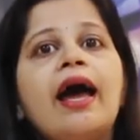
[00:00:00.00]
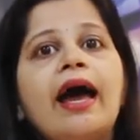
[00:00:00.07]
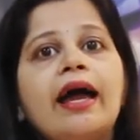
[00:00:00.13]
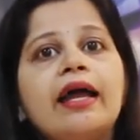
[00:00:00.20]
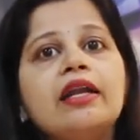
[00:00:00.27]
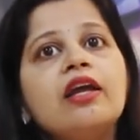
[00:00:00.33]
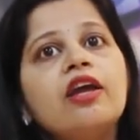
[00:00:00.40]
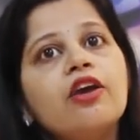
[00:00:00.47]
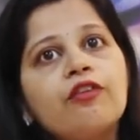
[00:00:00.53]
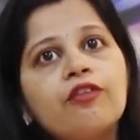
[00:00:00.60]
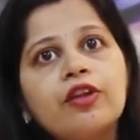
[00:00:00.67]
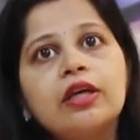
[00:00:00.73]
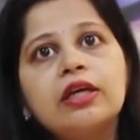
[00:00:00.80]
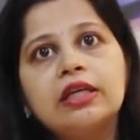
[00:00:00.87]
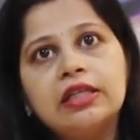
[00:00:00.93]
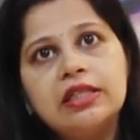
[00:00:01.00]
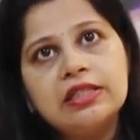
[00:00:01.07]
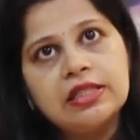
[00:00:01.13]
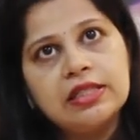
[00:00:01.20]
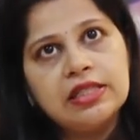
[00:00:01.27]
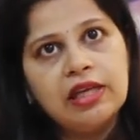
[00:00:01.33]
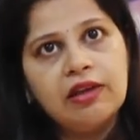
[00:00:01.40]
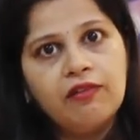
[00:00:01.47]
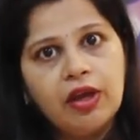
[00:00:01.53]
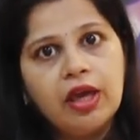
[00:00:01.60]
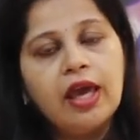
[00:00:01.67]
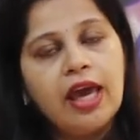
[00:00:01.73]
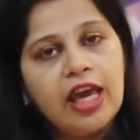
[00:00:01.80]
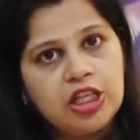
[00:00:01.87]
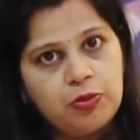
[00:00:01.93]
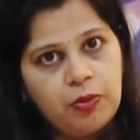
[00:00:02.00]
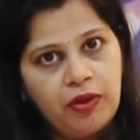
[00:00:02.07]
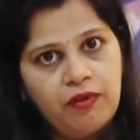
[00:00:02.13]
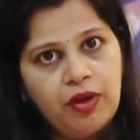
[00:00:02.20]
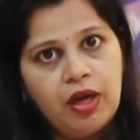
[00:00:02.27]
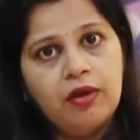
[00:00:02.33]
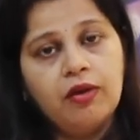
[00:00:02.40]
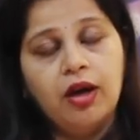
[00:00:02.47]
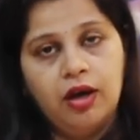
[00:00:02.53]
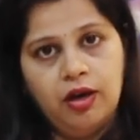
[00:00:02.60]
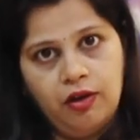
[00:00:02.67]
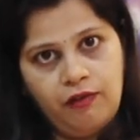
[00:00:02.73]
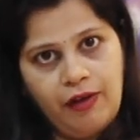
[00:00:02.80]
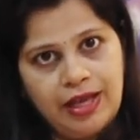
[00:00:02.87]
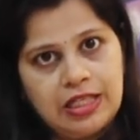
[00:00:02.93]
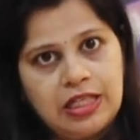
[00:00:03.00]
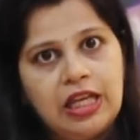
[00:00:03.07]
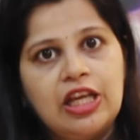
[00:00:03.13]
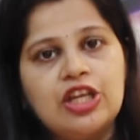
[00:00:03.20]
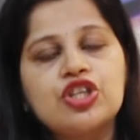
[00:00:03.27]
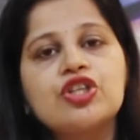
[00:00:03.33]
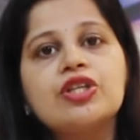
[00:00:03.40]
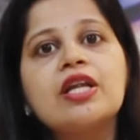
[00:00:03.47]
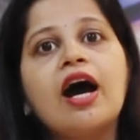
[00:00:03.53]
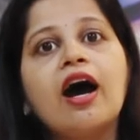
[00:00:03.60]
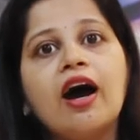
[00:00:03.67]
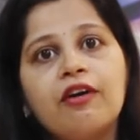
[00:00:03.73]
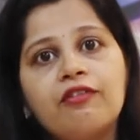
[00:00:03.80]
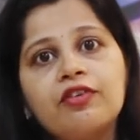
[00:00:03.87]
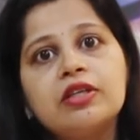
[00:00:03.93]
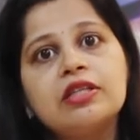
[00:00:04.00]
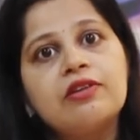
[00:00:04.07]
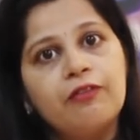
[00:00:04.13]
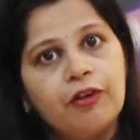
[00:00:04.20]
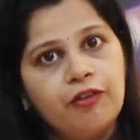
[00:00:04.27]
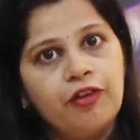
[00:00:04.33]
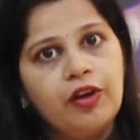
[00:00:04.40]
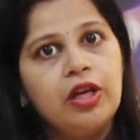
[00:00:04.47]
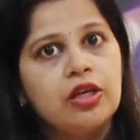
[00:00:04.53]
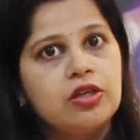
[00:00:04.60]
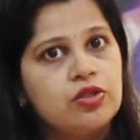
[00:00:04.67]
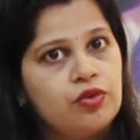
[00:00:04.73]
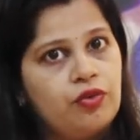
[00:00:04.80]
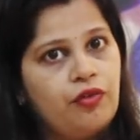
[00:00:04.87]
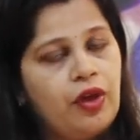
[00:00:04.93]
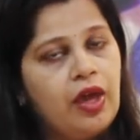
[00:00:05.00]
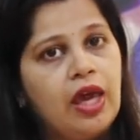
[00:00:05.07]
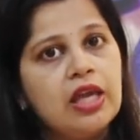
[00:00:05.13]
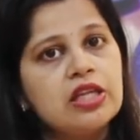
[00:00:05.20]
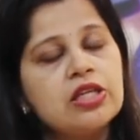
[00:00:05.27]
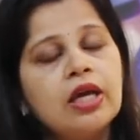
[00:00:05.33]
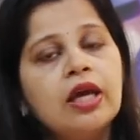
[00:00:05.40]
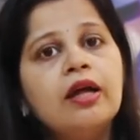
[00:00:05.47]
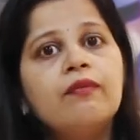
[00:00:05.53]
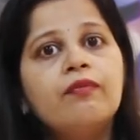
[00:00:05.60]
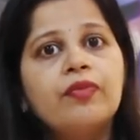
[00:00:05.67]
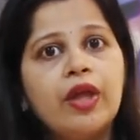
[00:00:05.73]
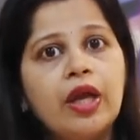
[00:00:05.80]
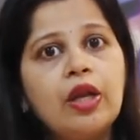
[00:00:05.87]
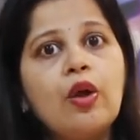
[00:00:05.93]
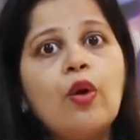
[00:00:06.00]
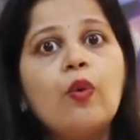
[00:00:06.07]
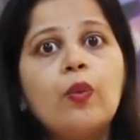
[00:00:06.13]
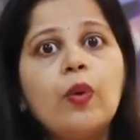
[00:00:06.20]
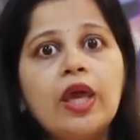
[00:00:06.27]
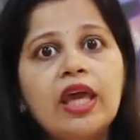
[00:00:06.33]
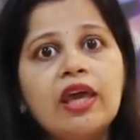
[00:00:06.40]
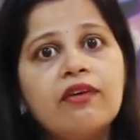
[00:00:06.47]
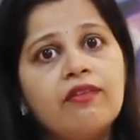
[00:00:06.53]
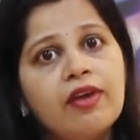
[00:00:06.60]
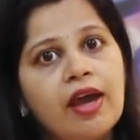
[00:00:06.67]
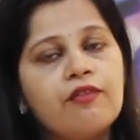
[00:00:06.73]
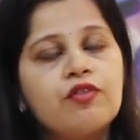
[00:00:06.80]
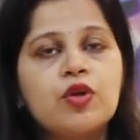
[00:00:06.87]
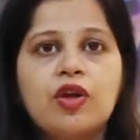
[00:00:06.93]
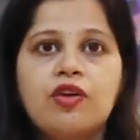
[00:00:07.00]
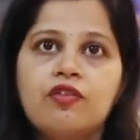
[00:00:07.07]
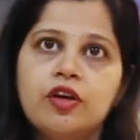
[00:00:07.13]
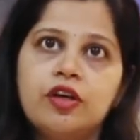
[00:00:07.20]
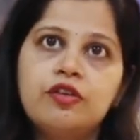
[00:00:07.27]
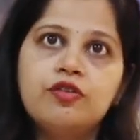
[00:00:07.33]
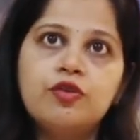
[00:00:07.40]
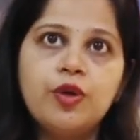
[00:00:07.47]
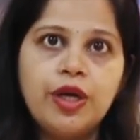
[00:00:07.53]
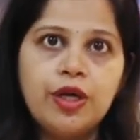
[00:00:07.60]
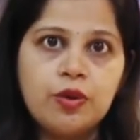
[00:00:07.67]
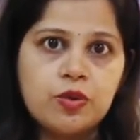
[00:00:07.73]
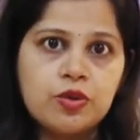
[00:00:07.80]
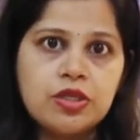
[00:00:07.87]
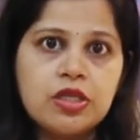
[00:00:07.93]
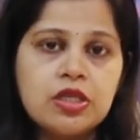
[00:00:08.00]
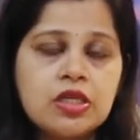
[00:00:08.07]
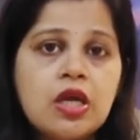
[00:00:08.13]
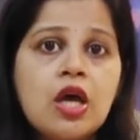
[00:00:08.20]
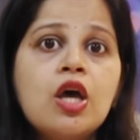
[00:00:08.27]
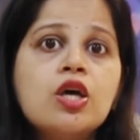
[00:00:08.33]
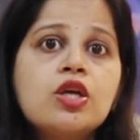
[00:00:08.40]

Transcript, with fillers: And if the girl is receiving HPV vaccination after 15 years of age, then we have to give her 3 doses,